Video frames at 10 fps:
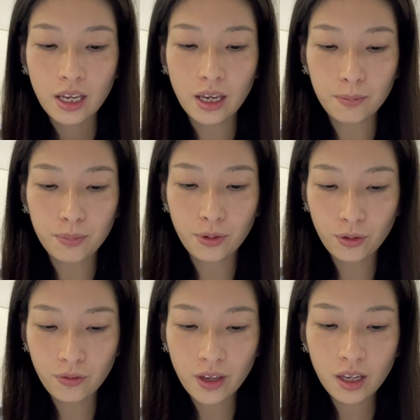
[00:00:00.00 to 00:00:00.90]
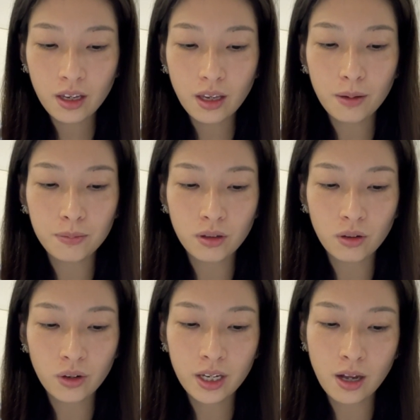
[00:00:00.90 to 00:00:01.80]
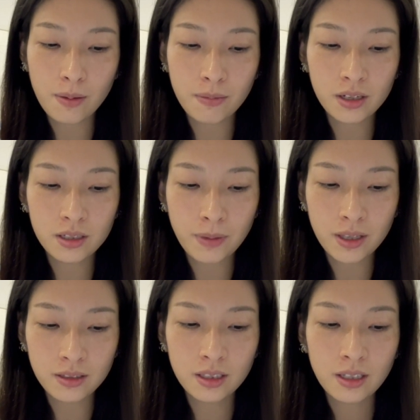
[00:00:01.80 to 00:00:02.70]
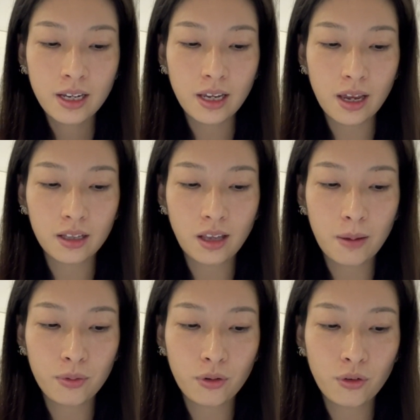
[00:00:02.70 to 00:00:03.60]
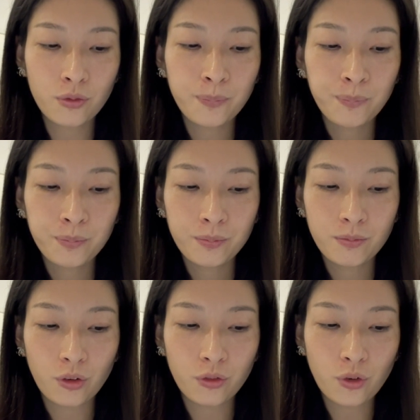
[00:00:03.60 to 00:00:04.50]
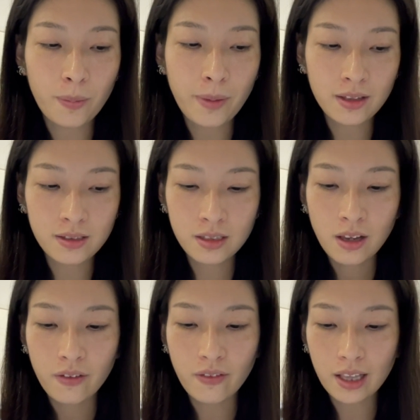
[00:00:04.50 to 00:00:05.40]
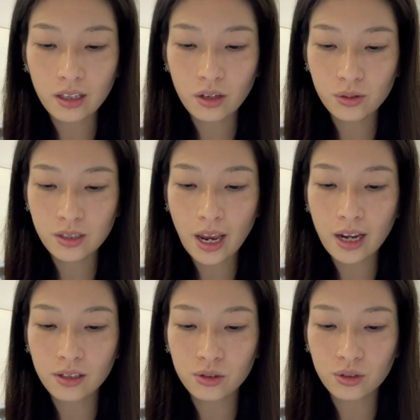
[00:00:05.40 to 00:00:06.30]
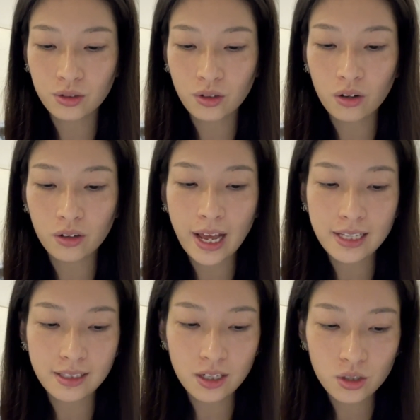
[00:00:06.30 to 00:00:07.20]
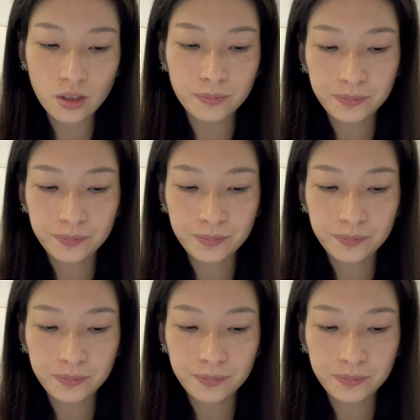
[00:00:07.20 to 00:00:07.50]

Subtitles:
Improving employee commitment can improve performance values aid to organization.